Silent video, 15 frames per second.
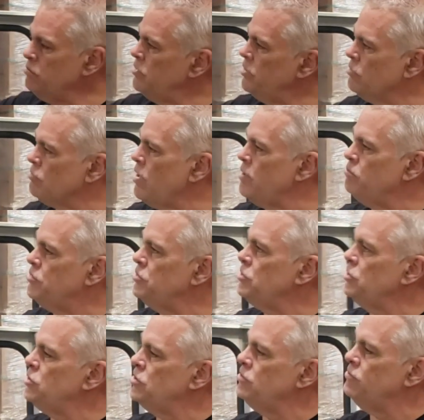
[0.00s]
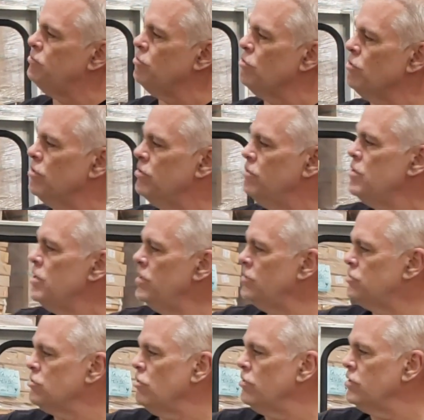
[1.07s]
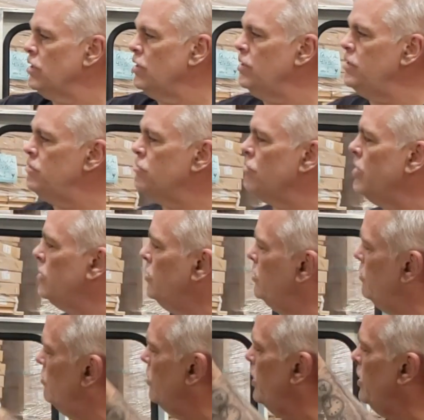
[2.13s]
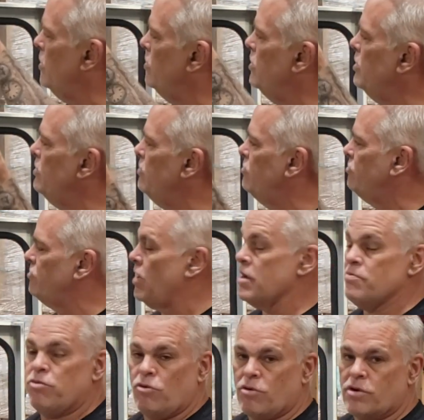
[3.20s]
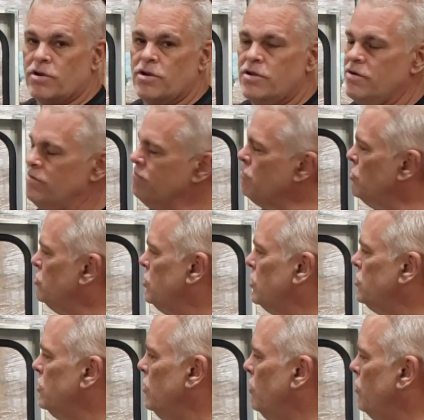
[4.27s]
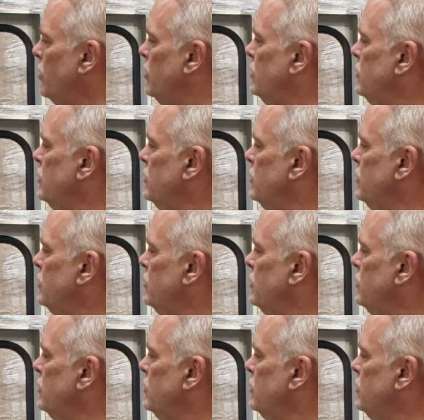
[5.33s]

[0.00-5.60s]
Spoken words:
in the right position for installing the lid correctly, and the side port for suction loading.